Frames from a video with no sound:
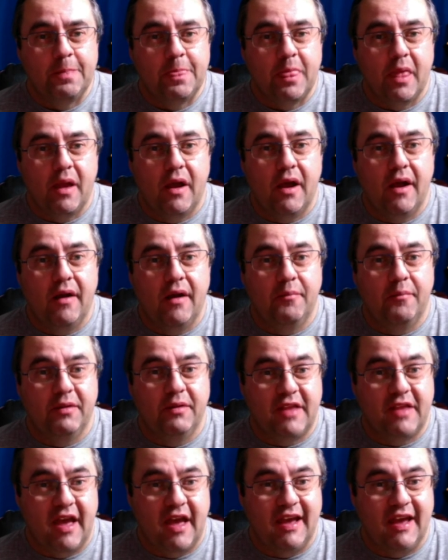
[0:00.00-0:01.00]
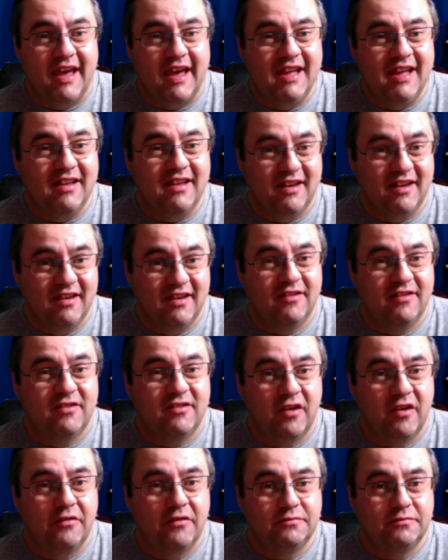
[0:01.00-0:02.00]
But that heat is
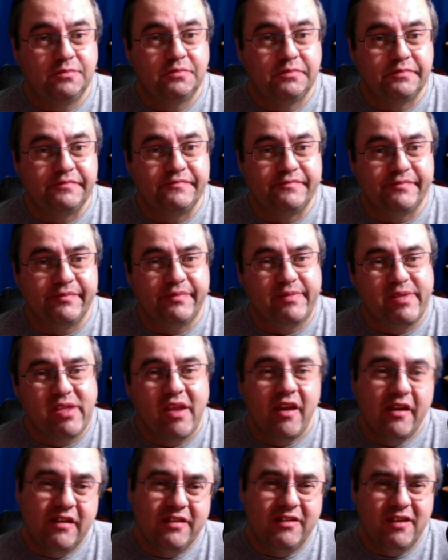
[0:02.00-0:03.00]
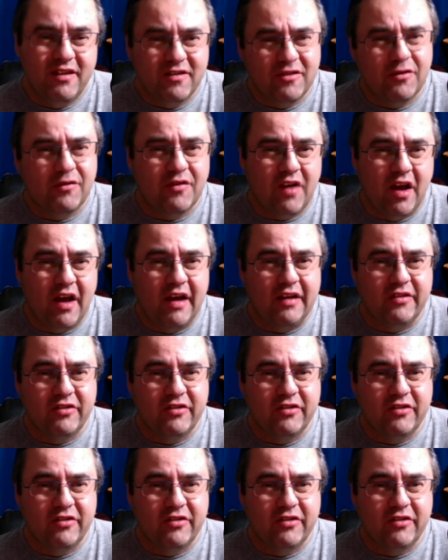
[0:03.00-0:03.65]
intensifying